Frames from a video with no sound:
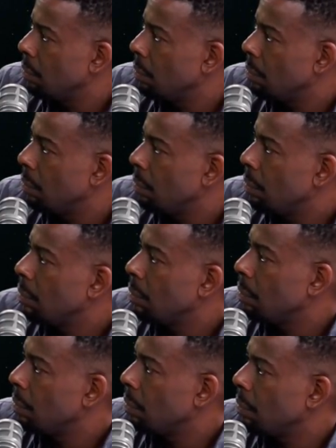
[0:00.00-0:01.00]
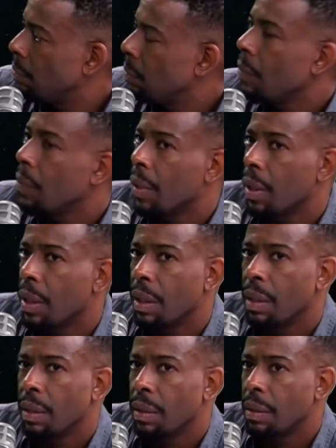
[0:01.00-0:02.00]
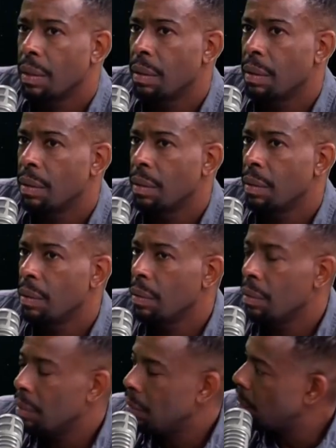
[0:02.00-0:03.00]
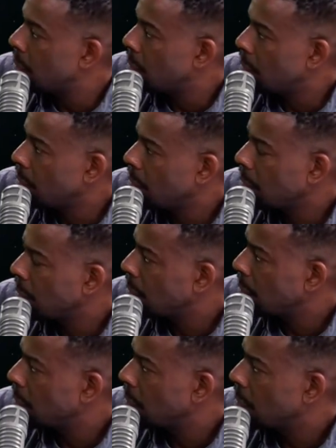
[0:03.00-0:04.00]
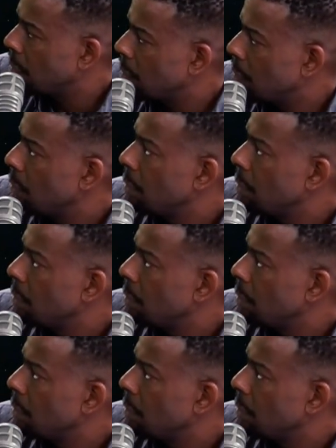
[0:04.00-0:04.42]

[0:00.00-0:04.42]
No words are spoken by the person on screen.